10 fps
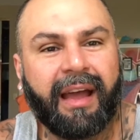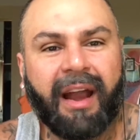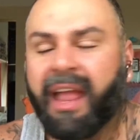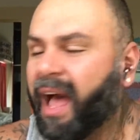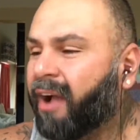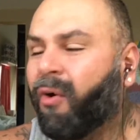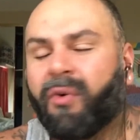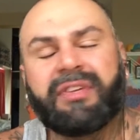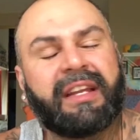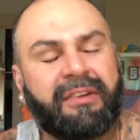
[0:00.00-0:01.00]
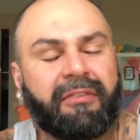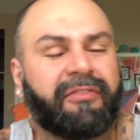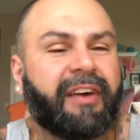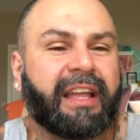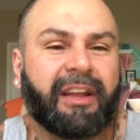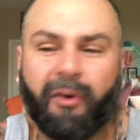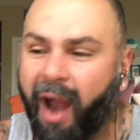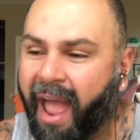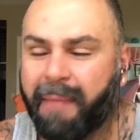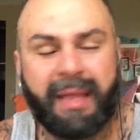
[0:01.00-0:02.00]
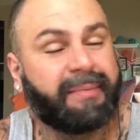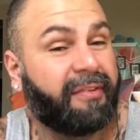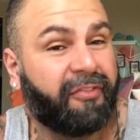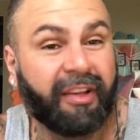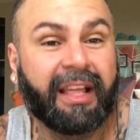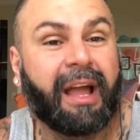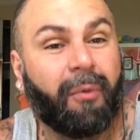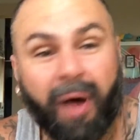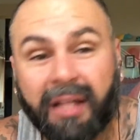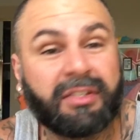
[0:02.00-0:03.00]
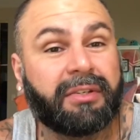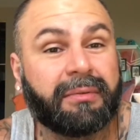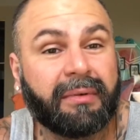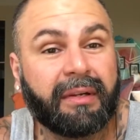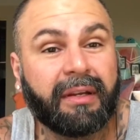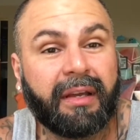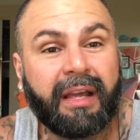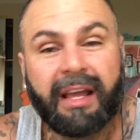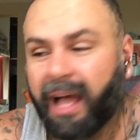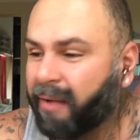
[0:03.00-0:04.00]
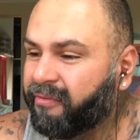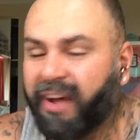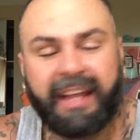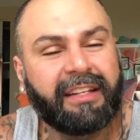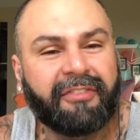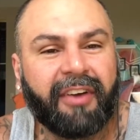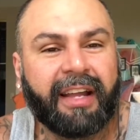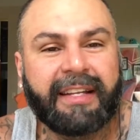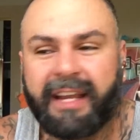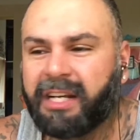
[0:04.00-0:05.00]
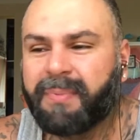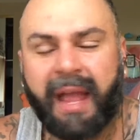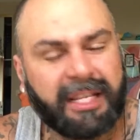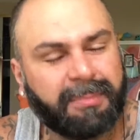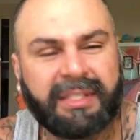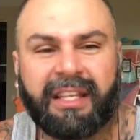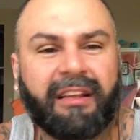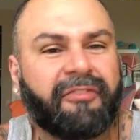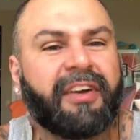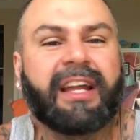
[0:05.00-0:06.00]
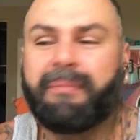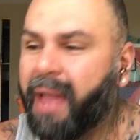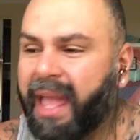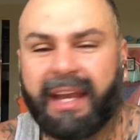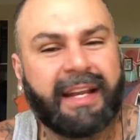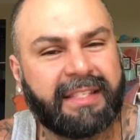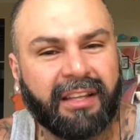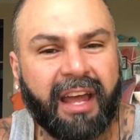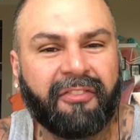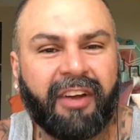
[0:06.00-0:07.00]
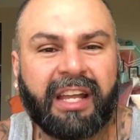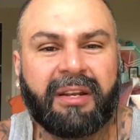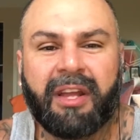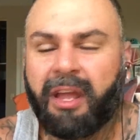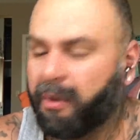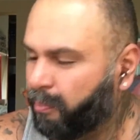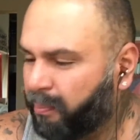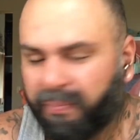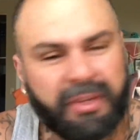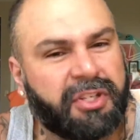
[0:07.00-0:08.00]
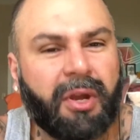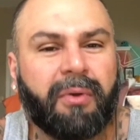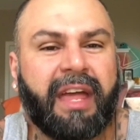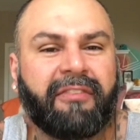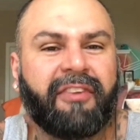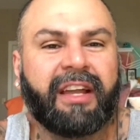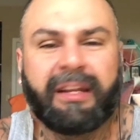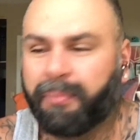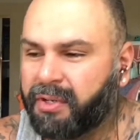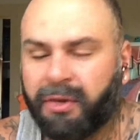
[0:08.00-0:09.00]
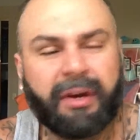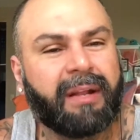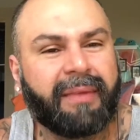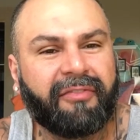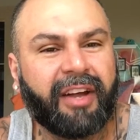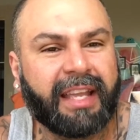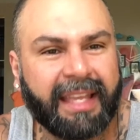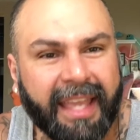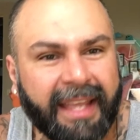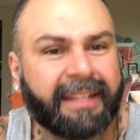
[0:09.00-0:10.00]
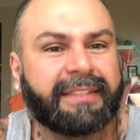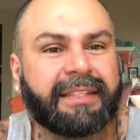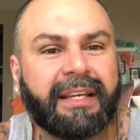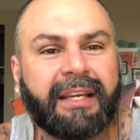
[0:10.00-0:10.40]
Of course I don't fucking cry. It makes me feel like I want to. I'm fighting the fucking tears back because I'm still a fucking man and I still got to fucking show that fucking persona to my fucking kids.